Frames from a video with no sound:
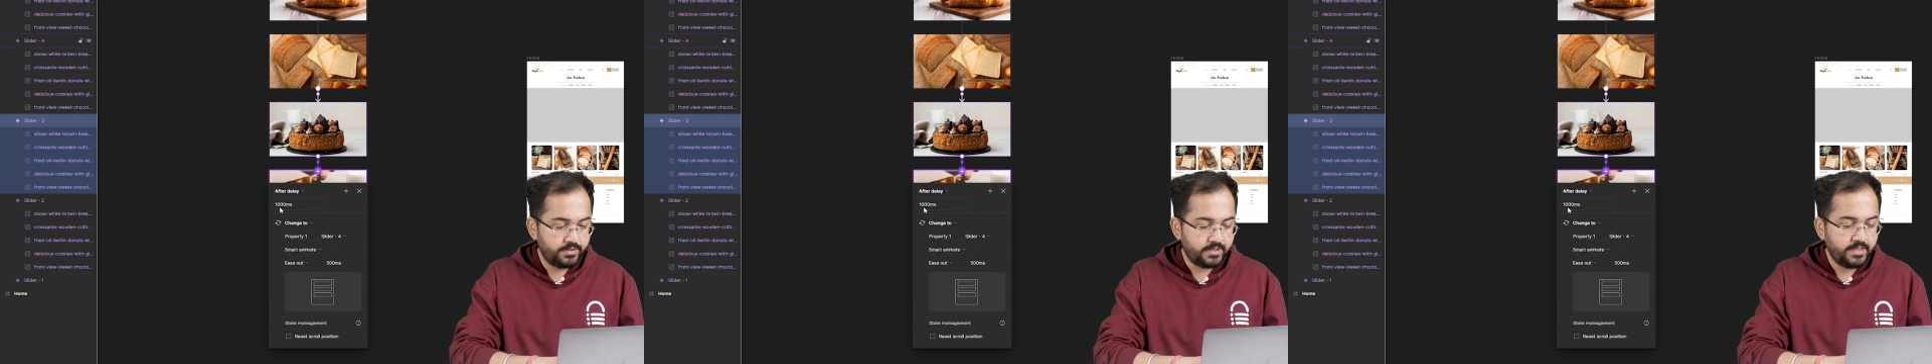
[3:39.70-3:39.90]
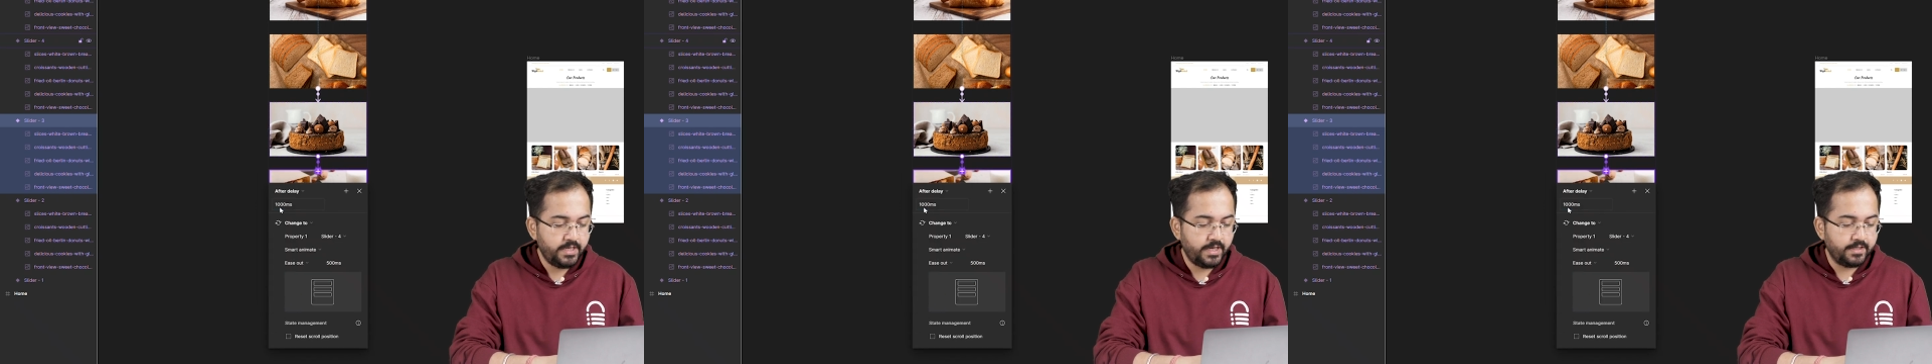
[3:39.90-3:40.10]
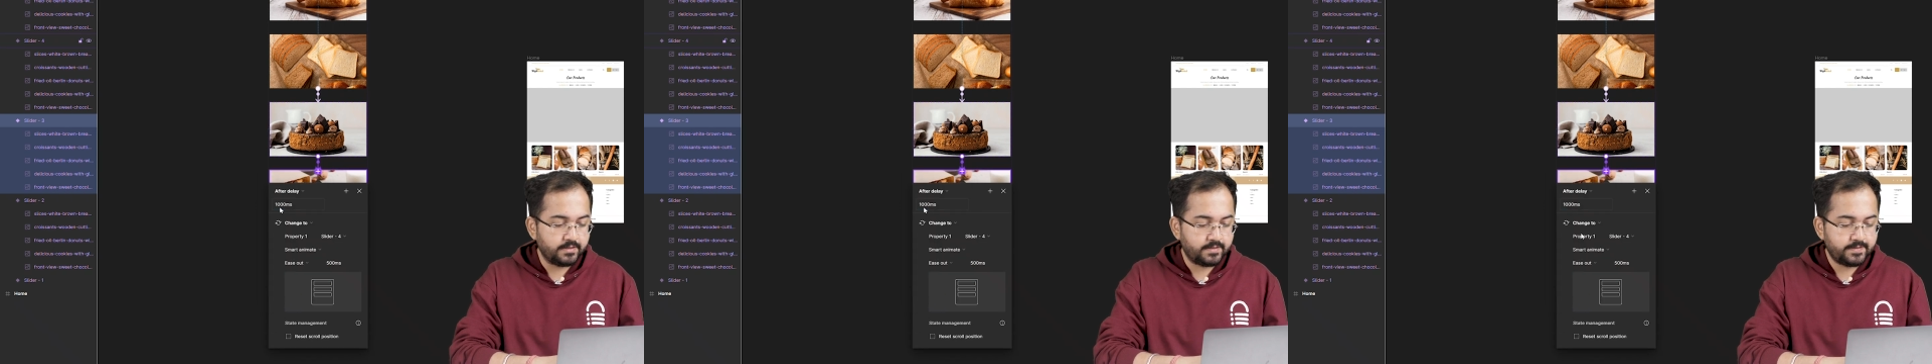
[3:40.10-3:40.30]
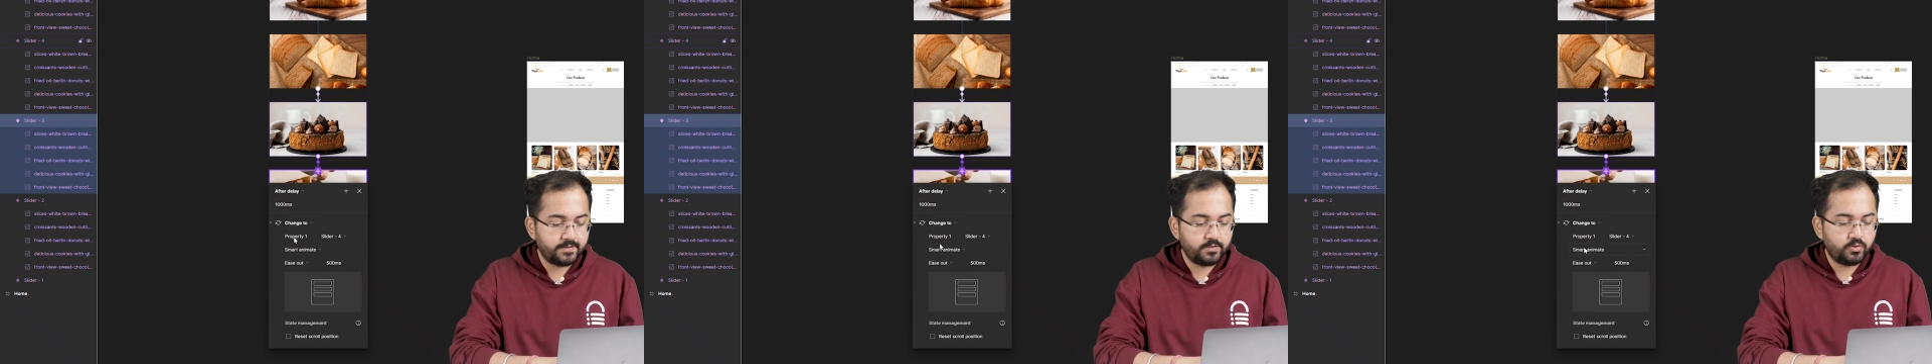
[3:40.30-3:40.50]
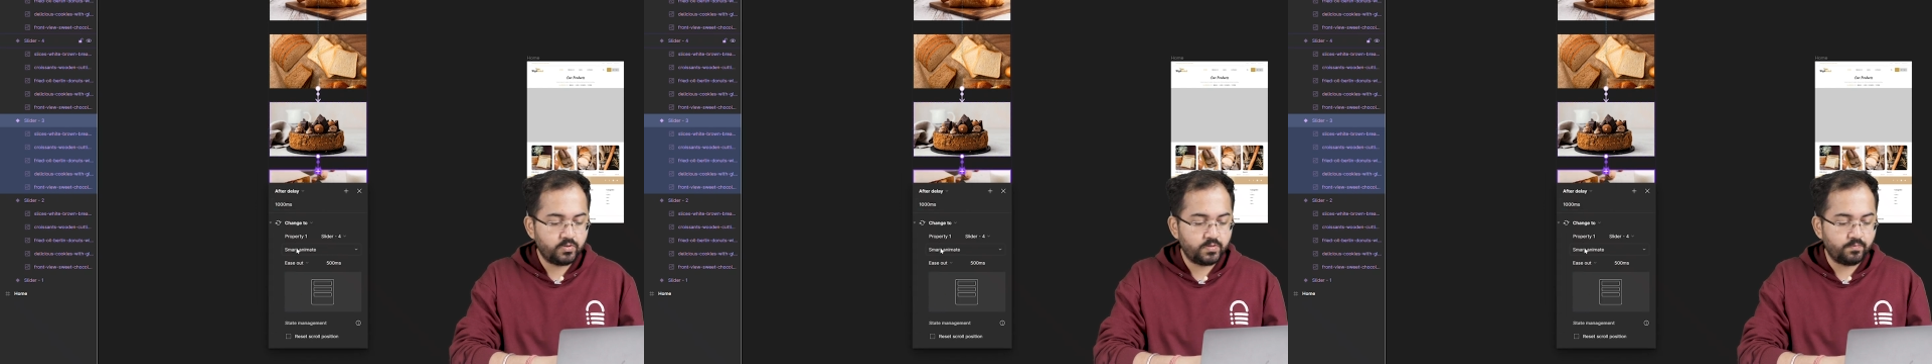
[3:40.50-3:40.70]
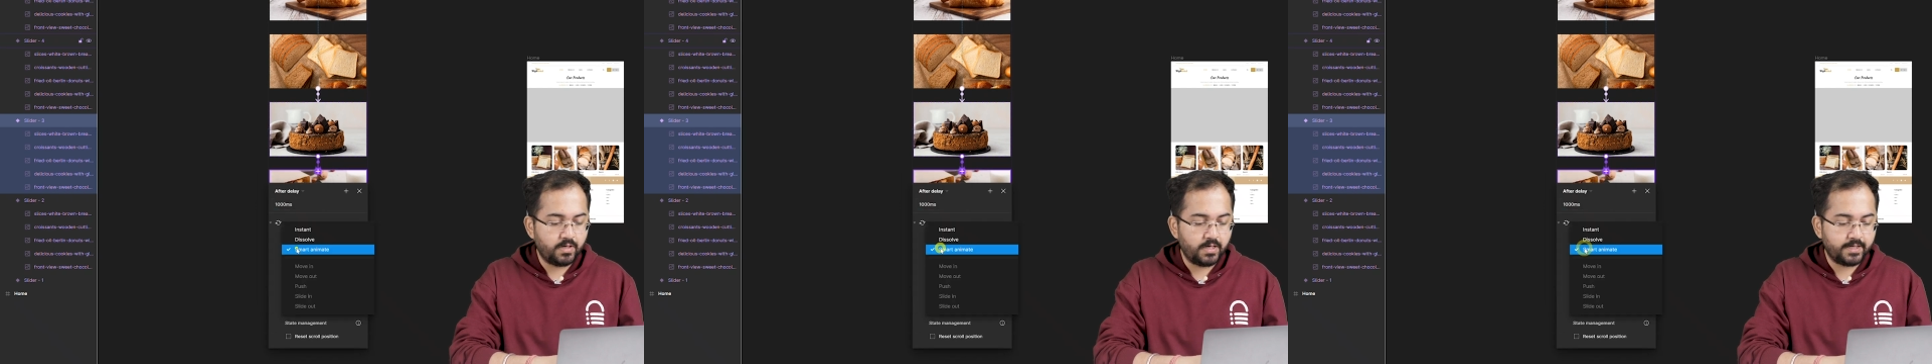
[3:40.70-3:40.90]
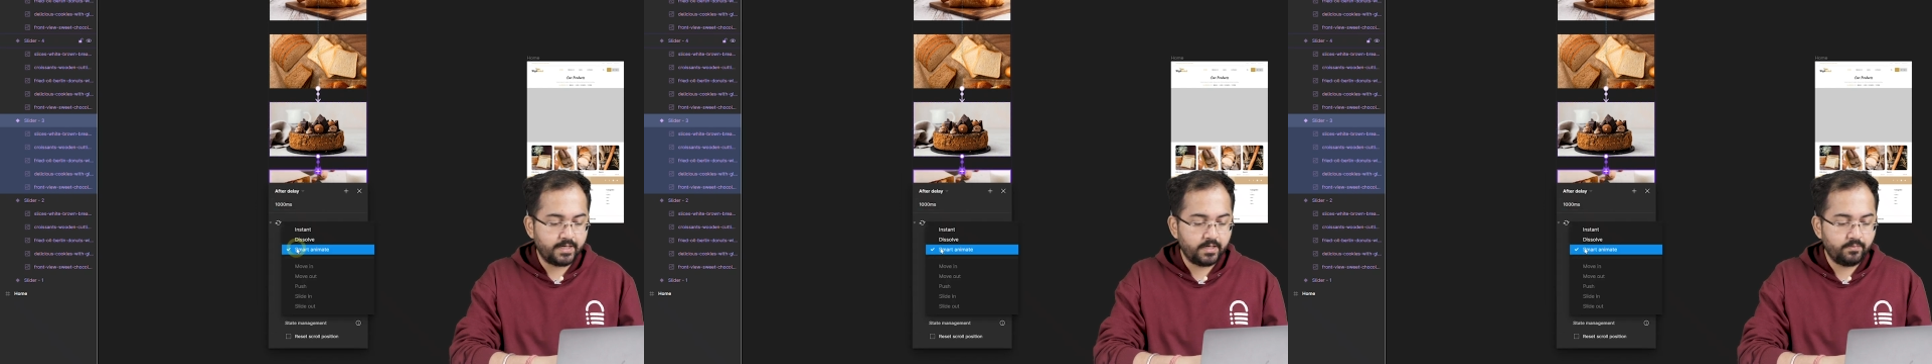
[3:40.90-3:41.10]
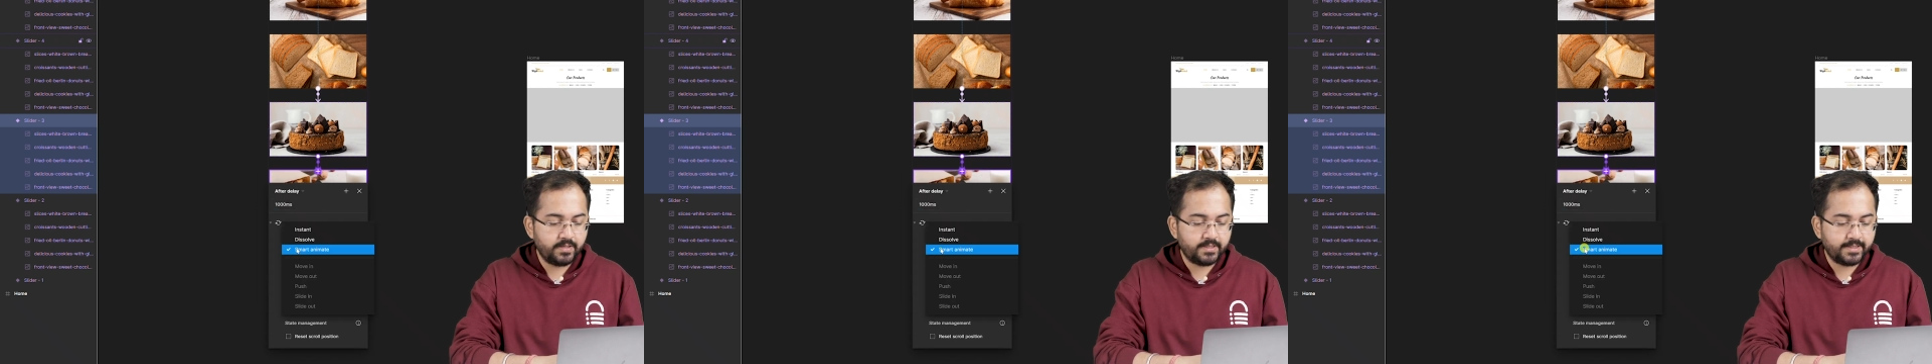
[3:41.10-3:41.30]
change instant to smart
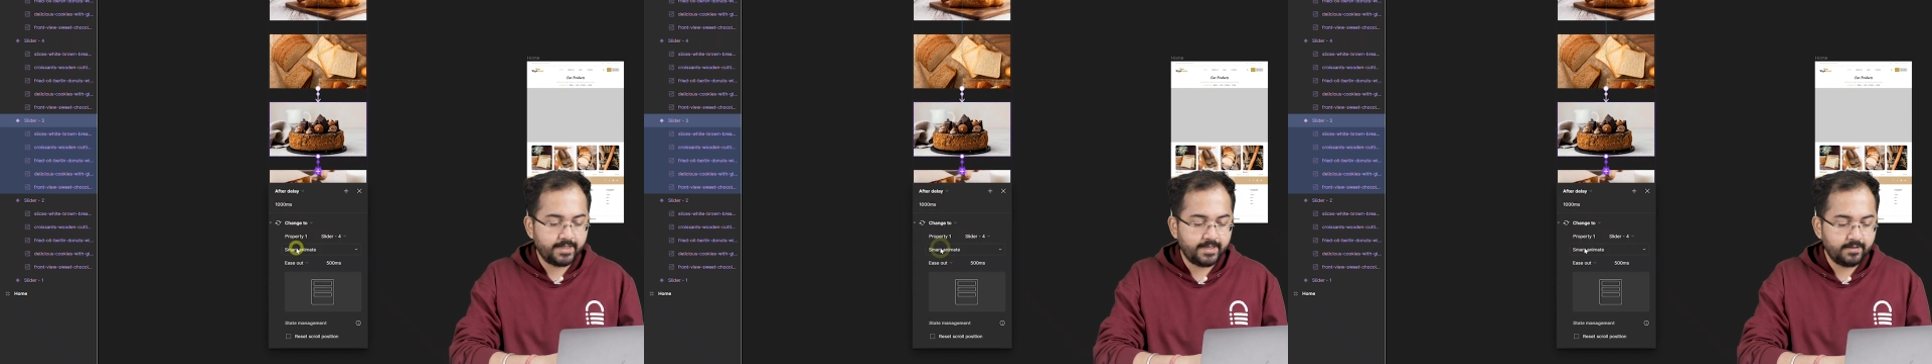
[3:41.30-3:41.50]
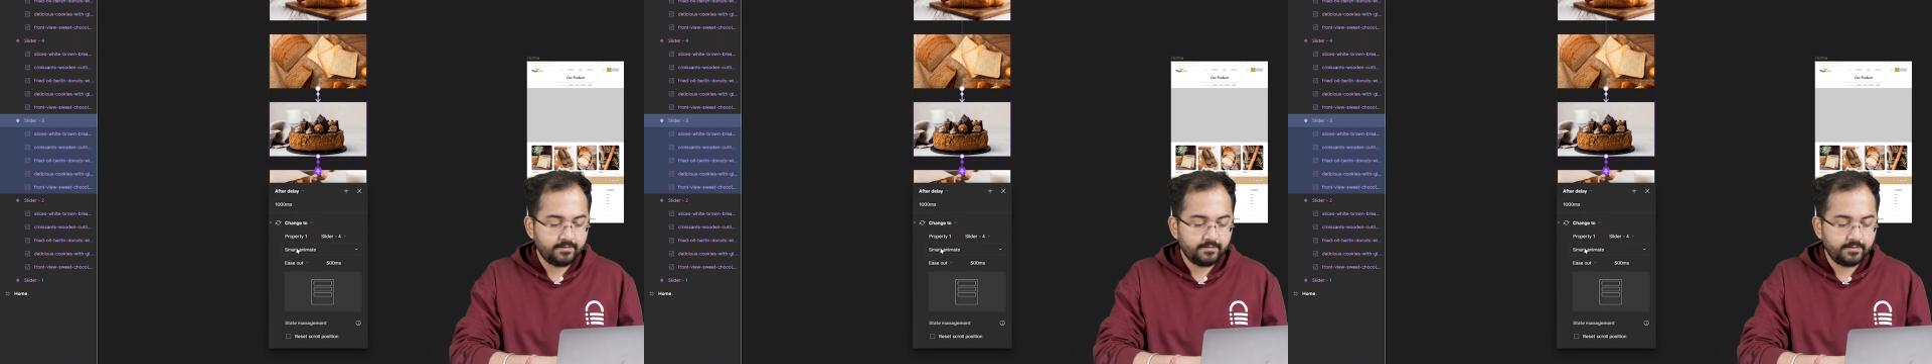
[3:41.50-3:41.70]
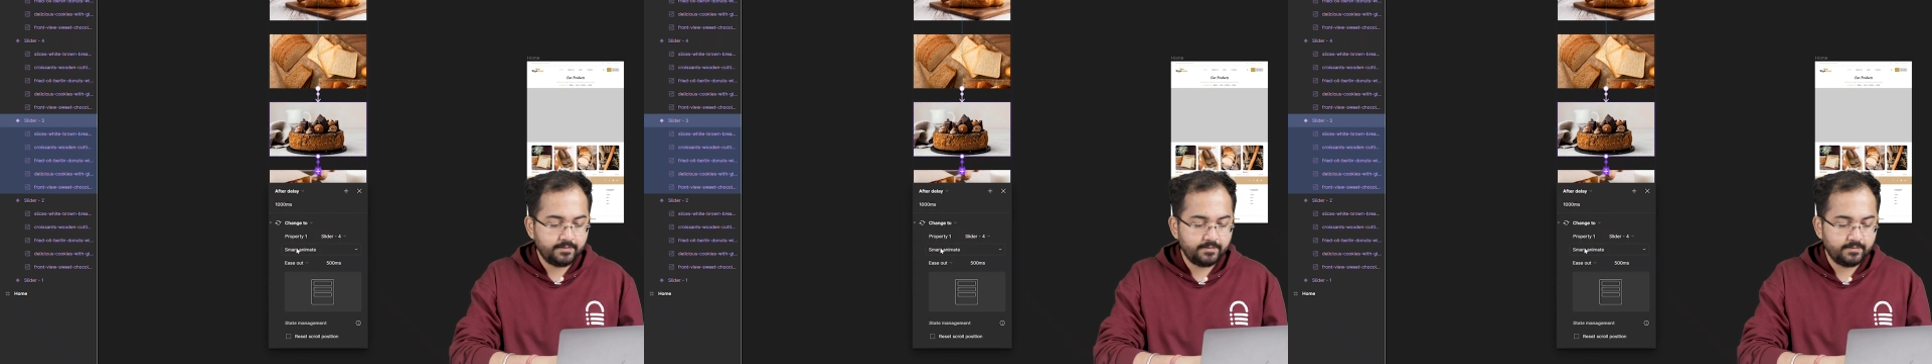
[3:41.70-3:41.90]
animate again